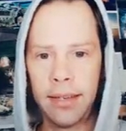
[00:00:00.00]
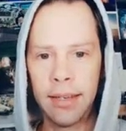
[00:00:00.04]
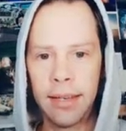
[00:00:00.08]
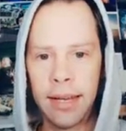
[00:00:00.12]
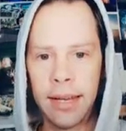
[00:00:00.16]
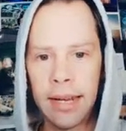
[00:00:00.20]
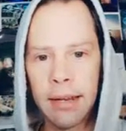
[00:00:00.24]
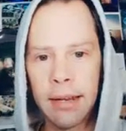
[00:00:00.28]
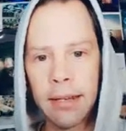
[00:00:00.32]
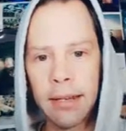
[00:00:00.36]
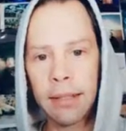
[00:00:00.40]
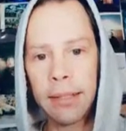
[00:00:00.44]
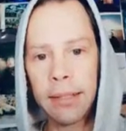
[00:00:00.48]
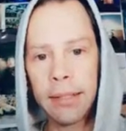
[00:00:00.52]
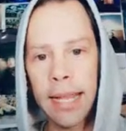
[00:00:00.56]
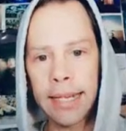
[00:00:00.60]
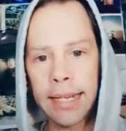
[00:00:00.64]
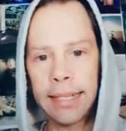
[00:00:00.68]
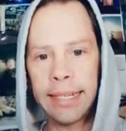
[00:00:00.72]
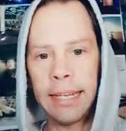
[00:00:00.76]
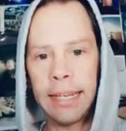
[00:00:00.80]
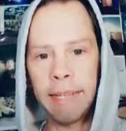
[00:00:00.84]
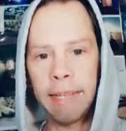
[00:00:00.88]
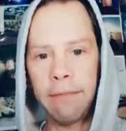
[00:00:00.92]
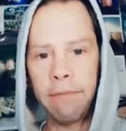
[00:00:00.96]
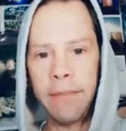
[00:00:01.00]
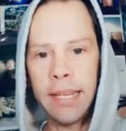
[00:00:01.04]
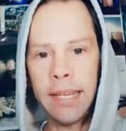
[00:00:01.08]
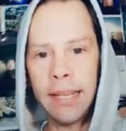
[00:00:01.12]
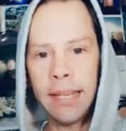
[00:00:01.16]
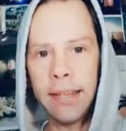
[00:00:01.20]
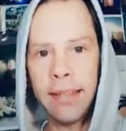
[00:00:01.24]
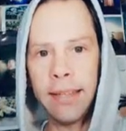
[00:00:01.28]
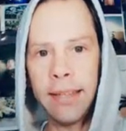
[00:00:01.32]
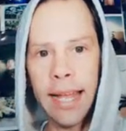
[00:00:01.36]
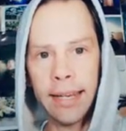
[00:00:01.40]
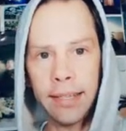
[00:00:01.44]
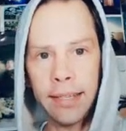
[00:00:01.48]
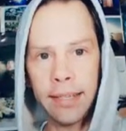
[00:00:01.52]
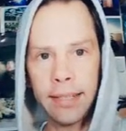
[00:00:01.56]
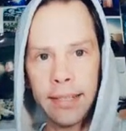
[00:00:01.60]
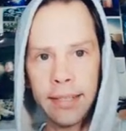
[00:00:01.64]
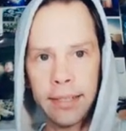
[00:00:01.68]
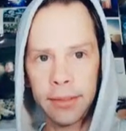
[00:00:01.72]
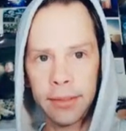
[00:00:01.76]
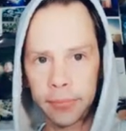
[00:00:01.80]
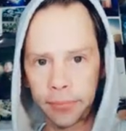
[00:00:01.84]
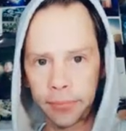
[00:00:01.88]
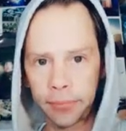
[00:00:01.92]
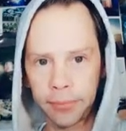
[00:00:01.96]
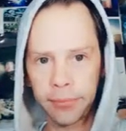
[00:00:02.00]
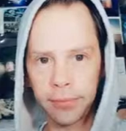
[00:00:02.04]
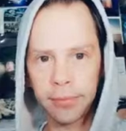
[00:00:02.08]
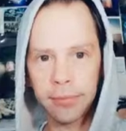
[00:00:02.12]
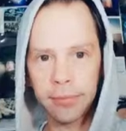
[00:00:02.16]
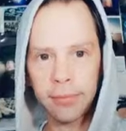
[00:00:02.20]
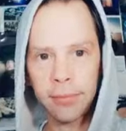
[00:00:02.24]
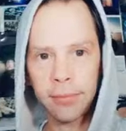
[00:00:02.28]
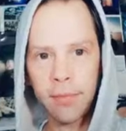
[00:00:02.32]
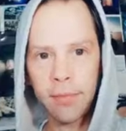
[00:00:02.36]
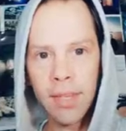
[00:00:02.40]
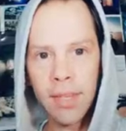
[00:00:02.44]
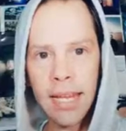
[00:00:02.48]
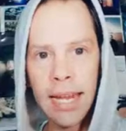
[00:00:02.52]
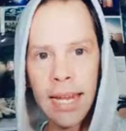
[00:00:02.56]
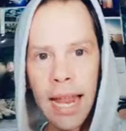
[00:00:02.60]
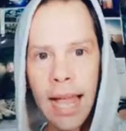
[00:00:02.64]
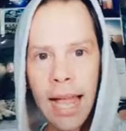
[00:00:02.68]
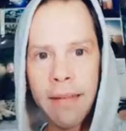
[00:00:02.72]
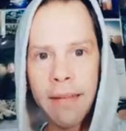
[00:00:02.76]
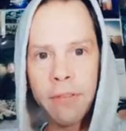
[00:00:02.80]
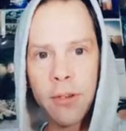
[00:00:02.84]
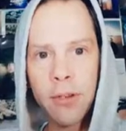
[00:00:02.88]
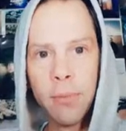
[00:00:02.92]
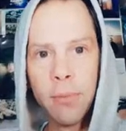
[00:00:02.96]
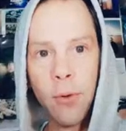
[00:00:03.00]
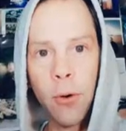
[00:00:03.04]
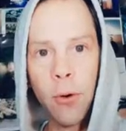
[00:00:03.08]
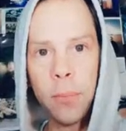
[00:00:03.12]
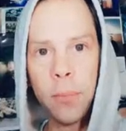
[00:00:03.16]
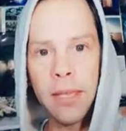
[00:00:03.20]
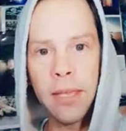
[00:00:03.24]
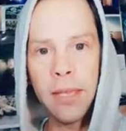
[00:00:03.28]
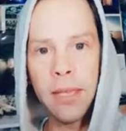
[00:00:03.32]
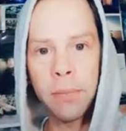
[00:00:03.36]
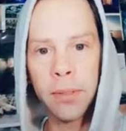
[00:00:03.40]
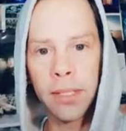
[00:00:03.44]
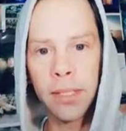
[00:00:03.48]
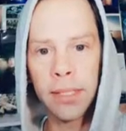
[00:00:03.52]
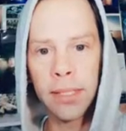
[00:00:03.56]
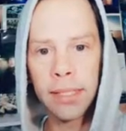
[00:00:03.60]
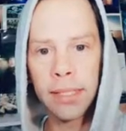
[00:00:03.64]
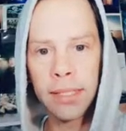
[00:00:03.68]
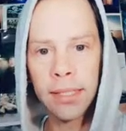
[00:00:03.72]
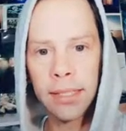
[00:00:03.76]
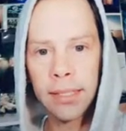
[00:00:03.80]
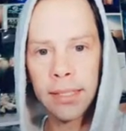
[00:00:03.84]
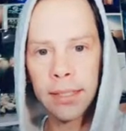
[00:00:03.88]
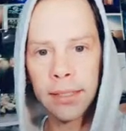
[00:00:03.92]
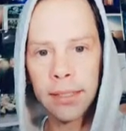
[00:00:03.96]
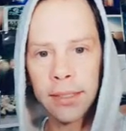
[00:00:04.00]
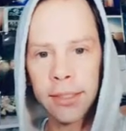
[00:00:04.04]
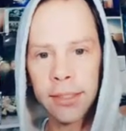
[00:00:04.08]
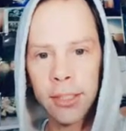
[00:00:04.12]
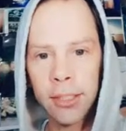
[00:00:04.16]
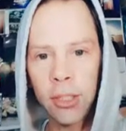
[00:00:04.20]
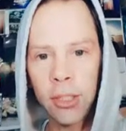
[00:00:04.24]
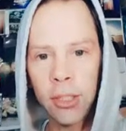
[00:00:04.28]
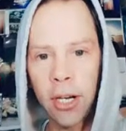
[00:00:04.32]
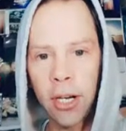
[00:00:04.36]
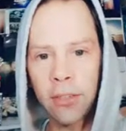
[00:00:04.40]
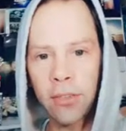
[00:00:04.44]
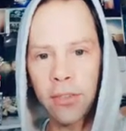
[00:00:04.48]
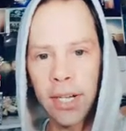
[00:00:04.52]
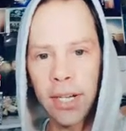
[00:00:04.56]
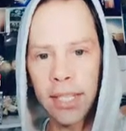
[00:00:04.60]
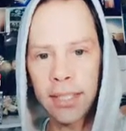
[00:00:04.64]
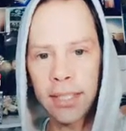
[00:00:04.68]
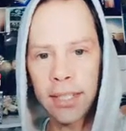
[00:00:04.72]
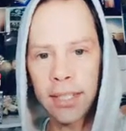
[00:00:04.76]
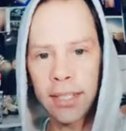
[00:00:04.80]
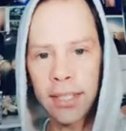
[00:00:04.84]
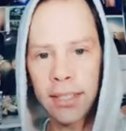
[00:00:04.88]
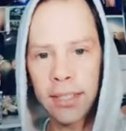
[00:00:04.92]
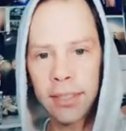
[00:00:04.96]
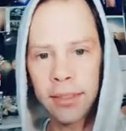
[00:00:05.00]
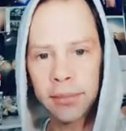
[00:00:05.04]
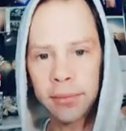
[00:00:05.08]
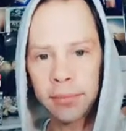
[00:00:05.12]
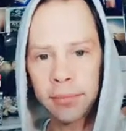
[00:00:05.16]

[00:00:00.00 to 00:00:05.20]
it'll technically feed that live to more people. Shot wrestler.